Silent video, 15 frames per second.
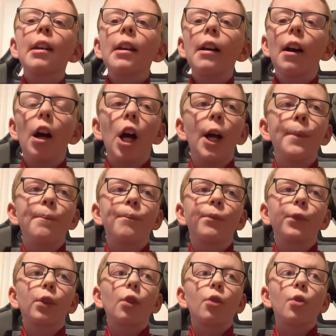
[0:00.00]

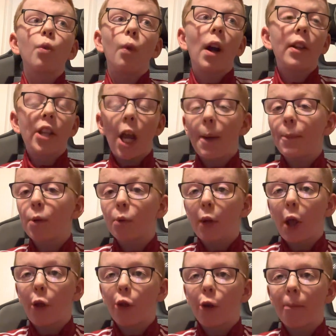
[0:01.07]
So that's Hibs
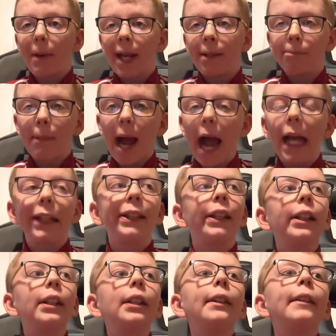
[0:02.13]
without their main man.
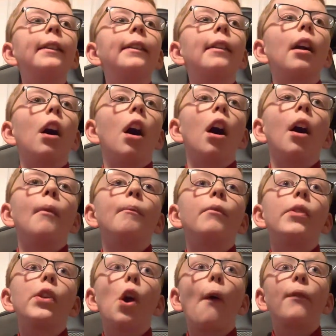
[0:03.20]

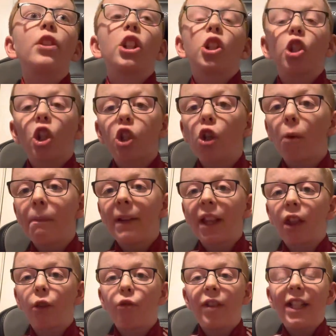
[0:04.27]
They obviously just got beat
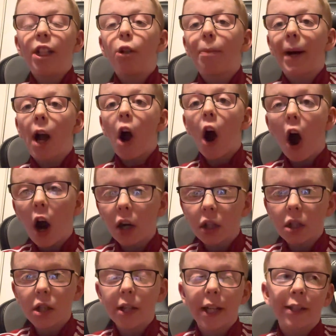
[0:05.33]
3-0 by
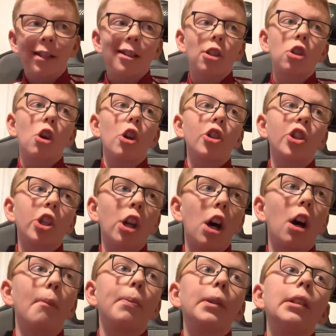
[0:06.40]
Hearts in the Scottish
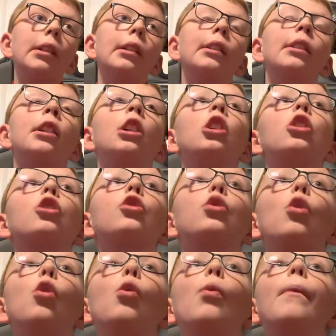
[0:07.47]
Cup.
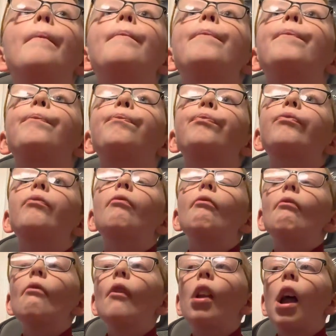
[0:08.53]
So
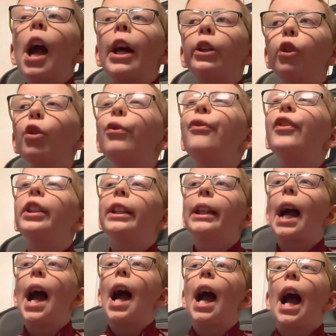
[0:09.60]
I do feel
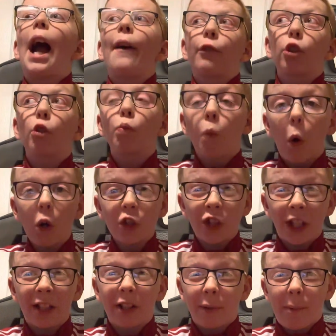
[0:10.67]
like after
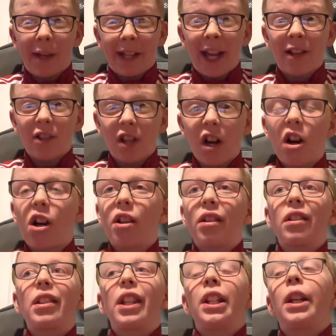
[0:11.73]
watching them against
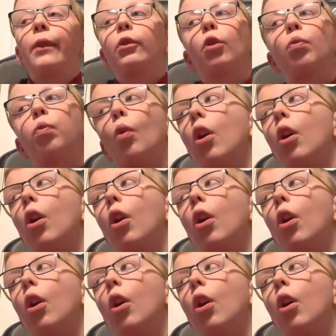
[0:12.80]
Hearts and after